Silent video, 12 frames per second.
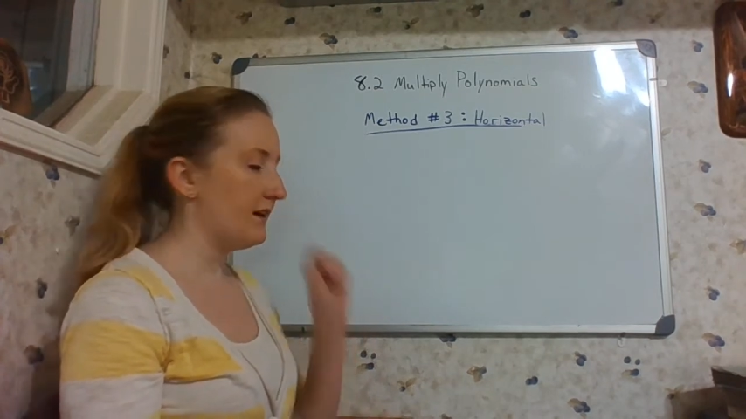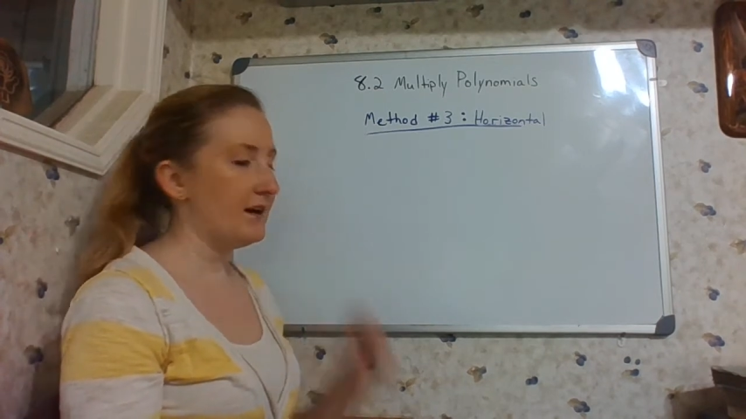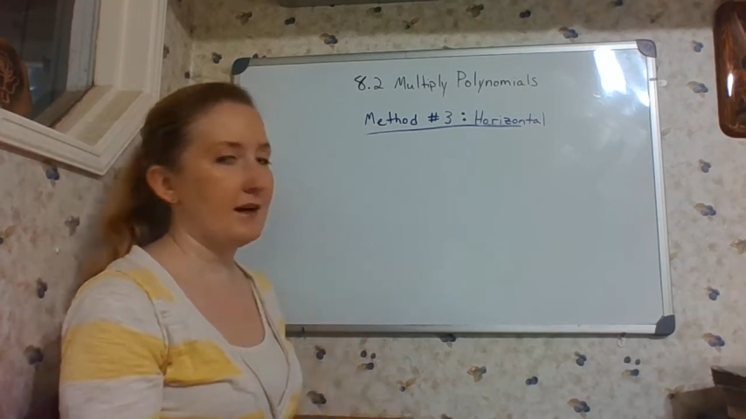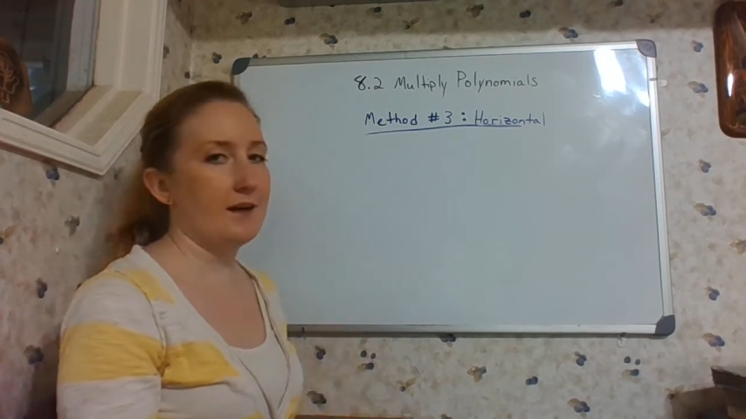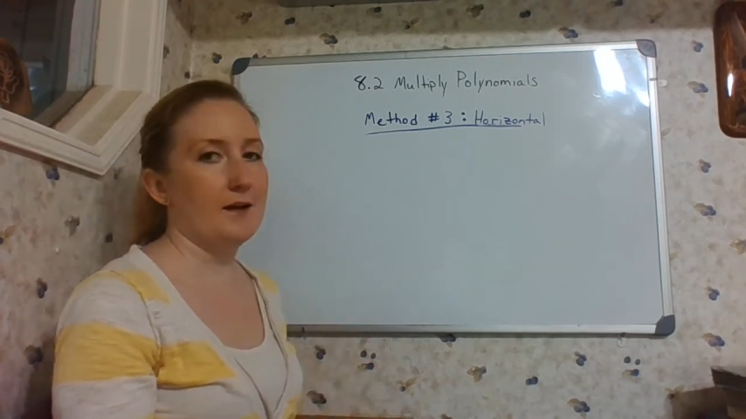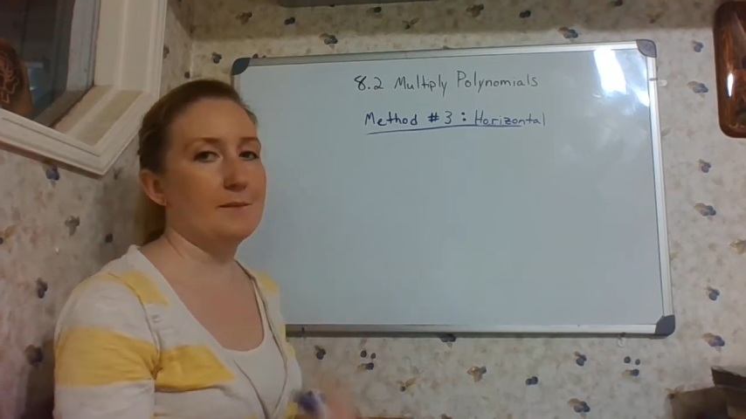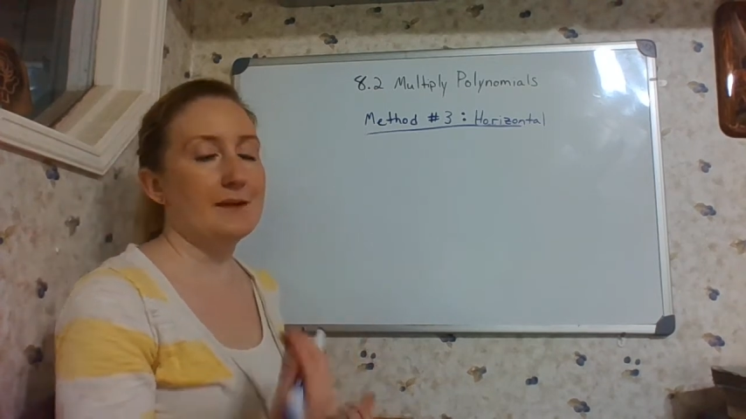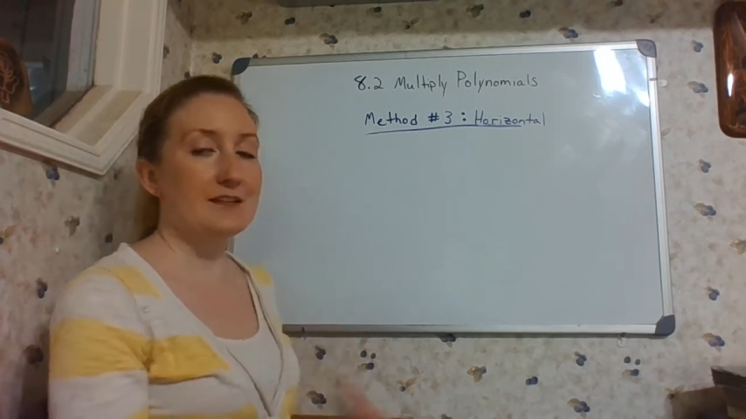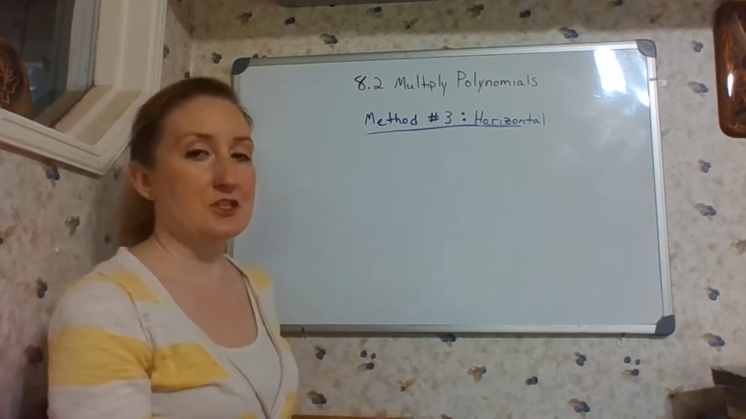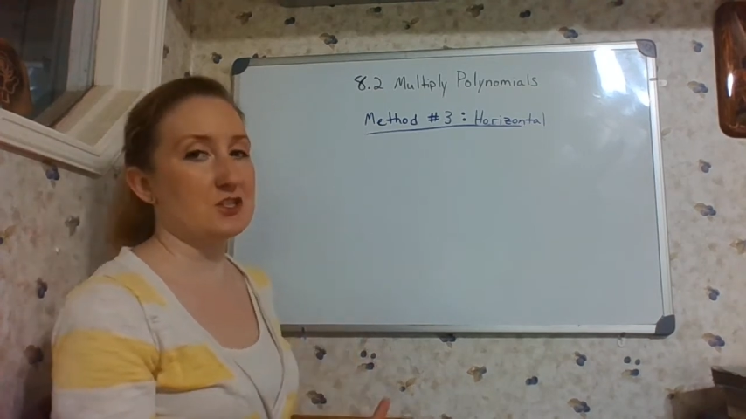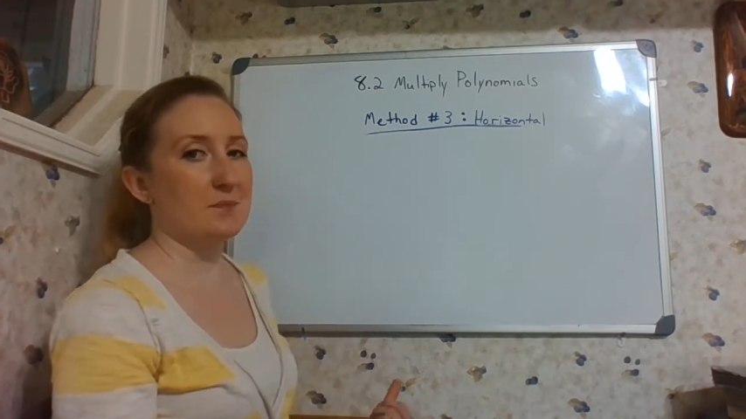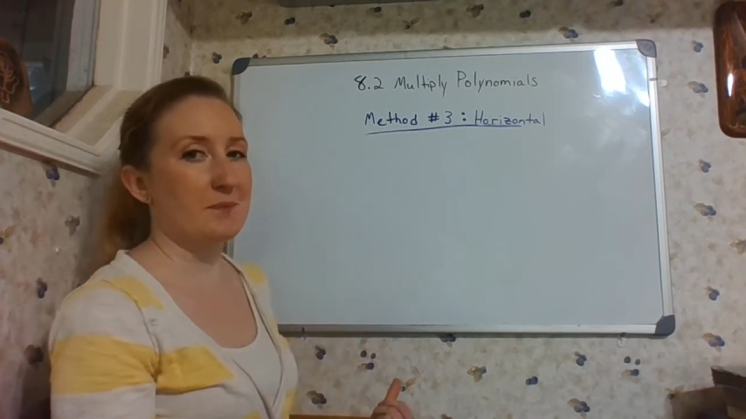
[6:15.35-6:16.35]
It
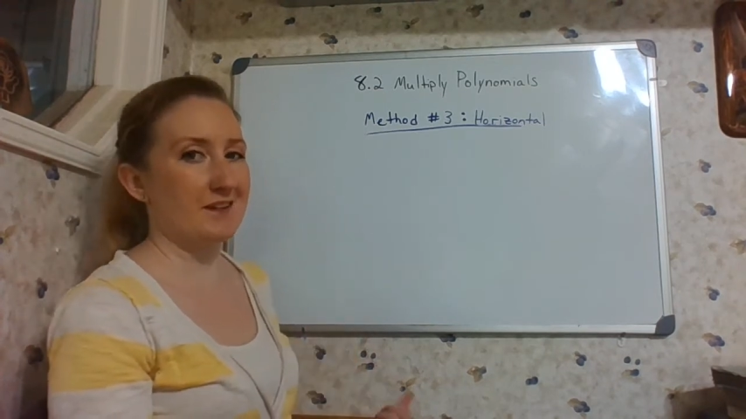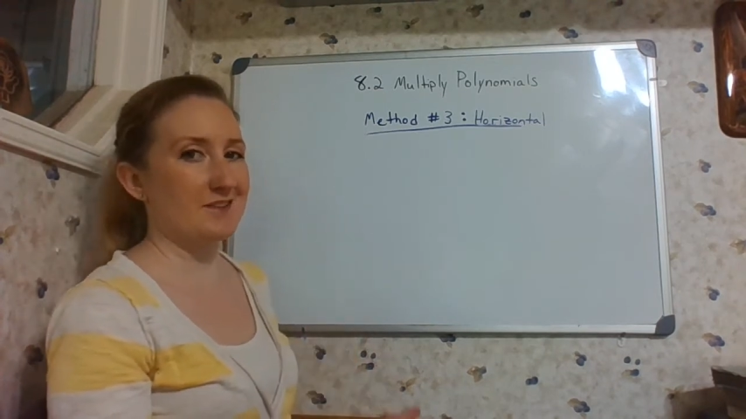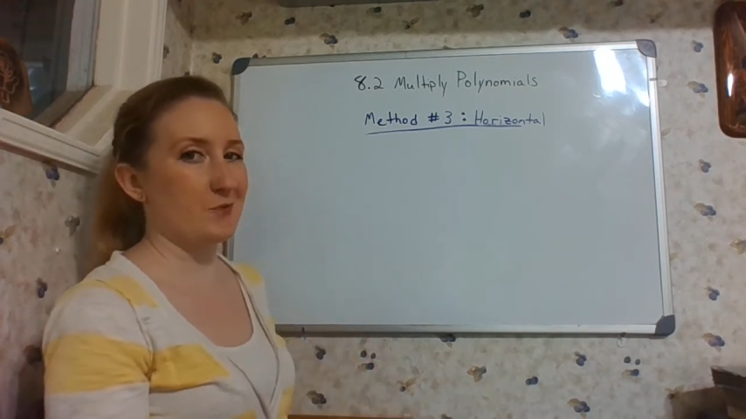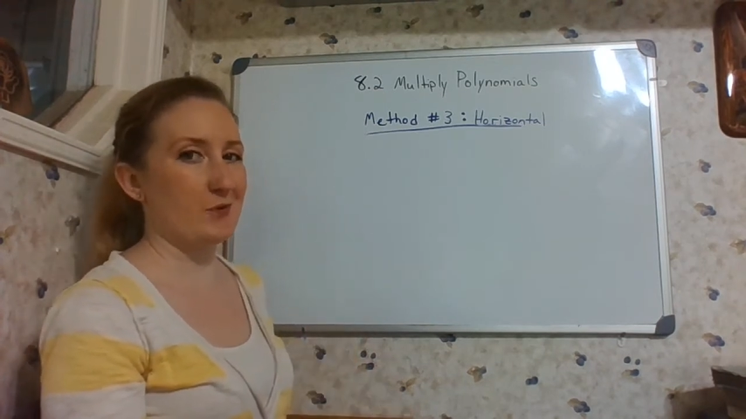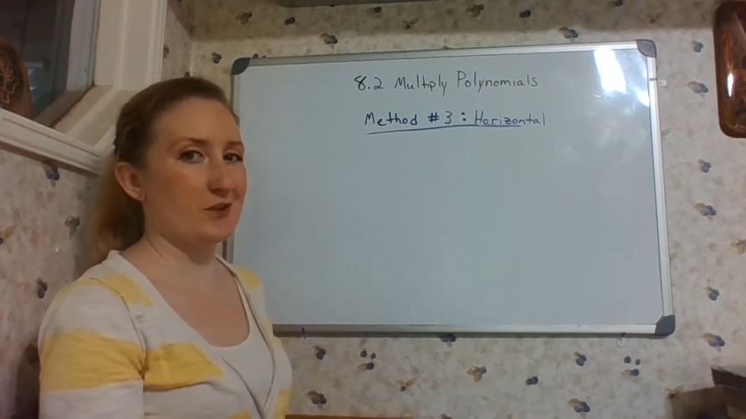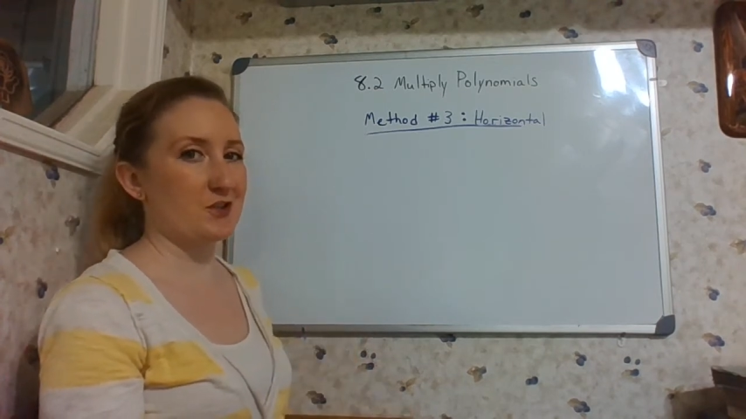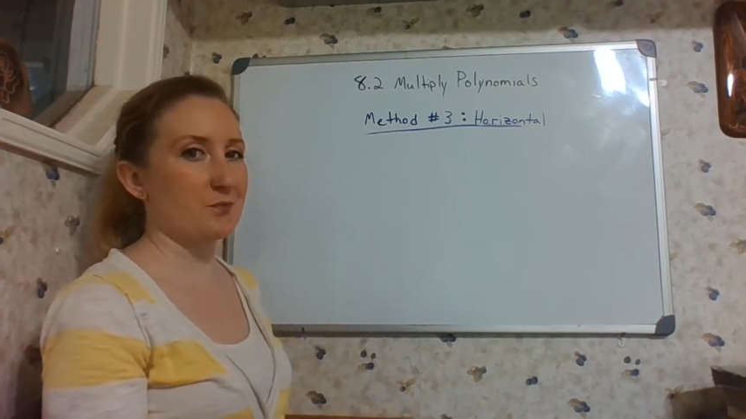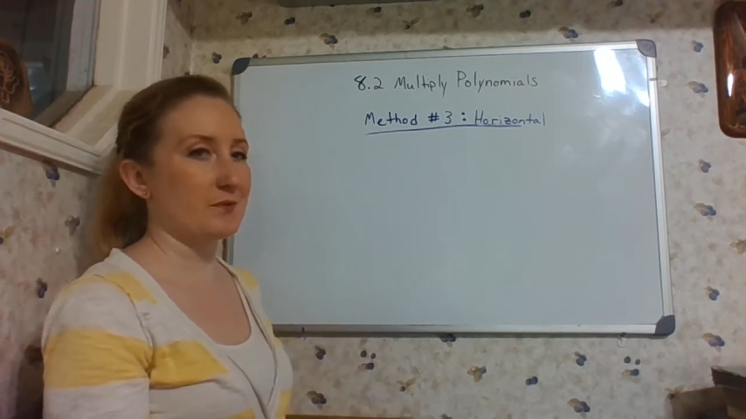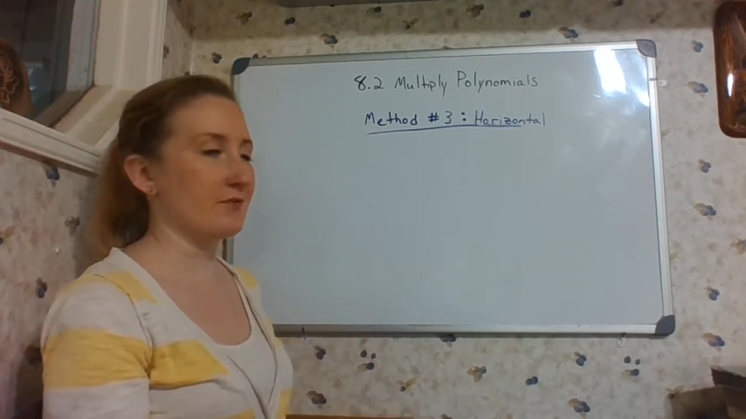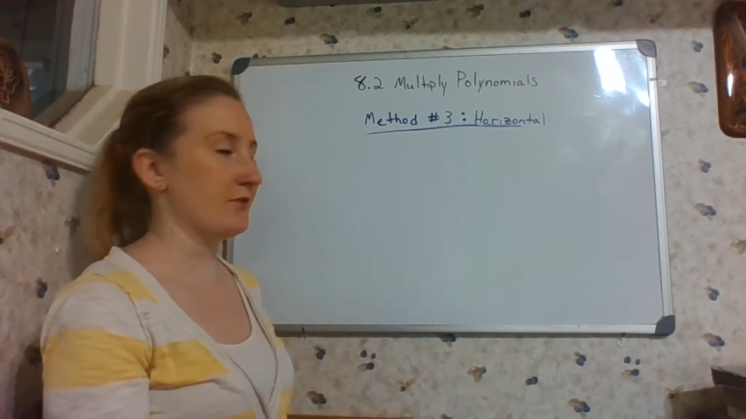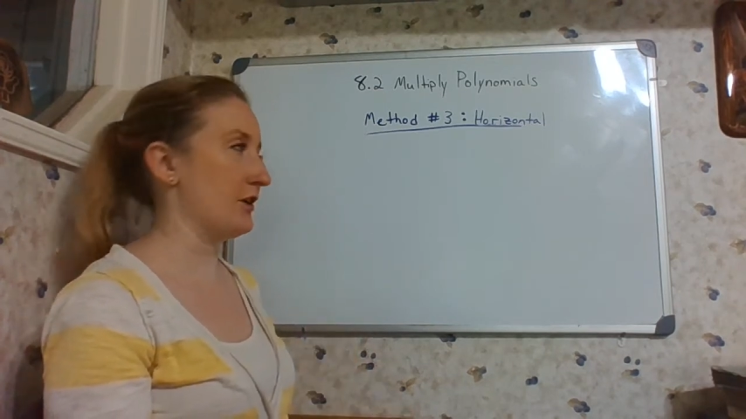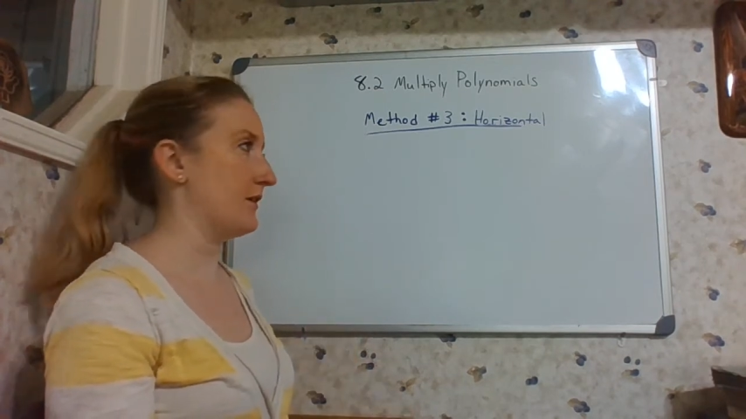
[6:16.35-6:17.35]
just depends on what you
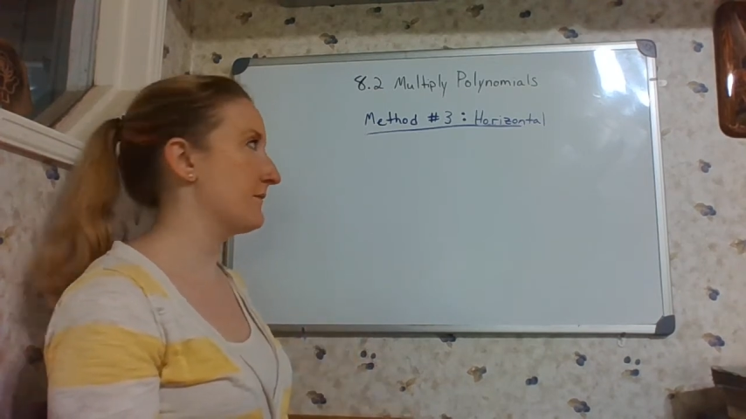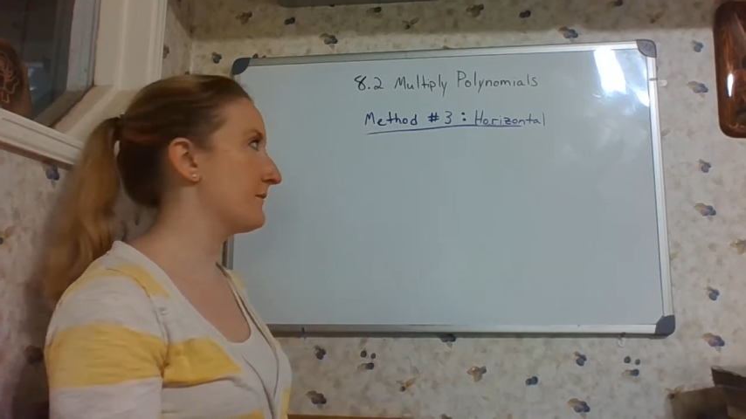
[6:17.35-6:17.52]
prefer.